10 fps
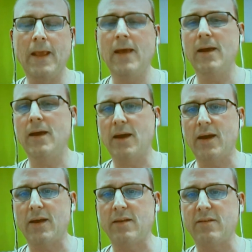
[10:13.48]

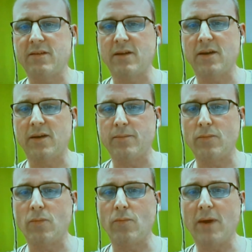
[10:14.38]
And um,
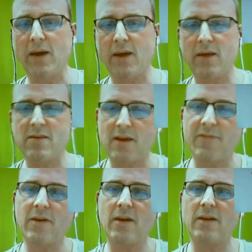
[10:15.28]
my CF
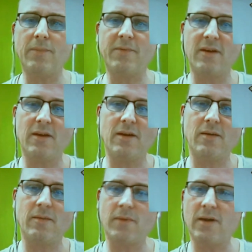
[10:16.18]
card adapter here
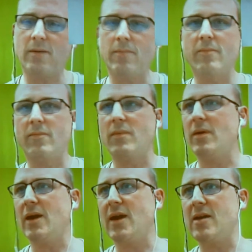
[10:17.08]
um,
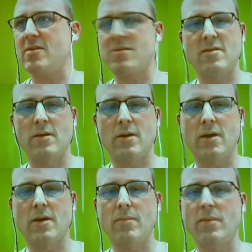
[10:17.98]
has
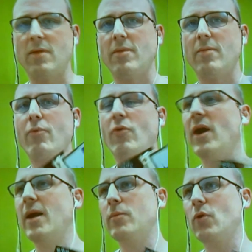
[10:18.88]
um, the, the
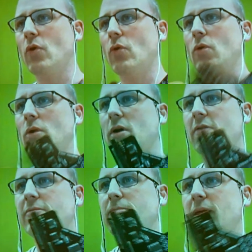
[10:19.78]
prime goal of
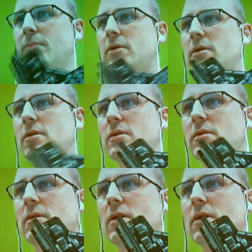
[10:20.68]
people not